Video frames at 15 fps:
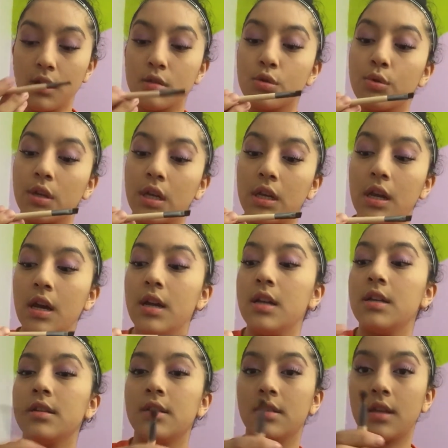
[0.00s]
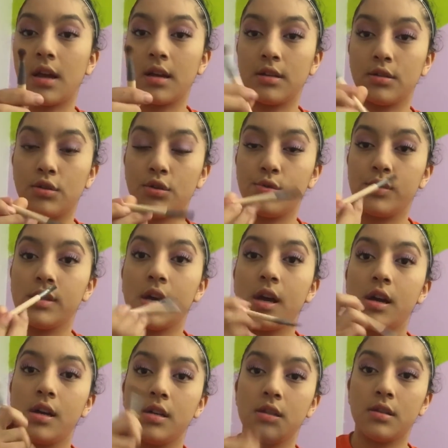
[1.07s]
It's really nice. It has 2
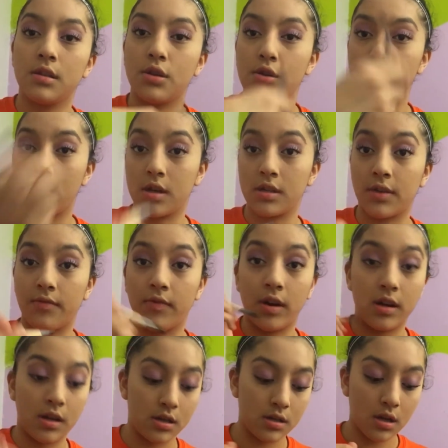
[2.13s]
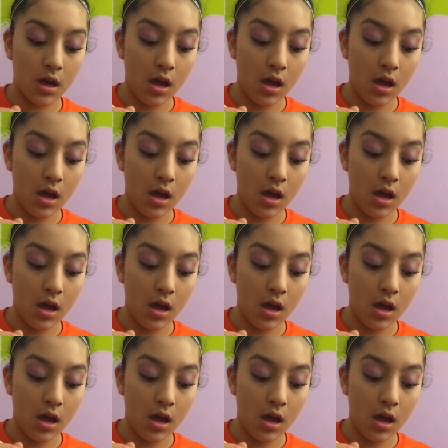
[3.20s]
sides. You guys can find it.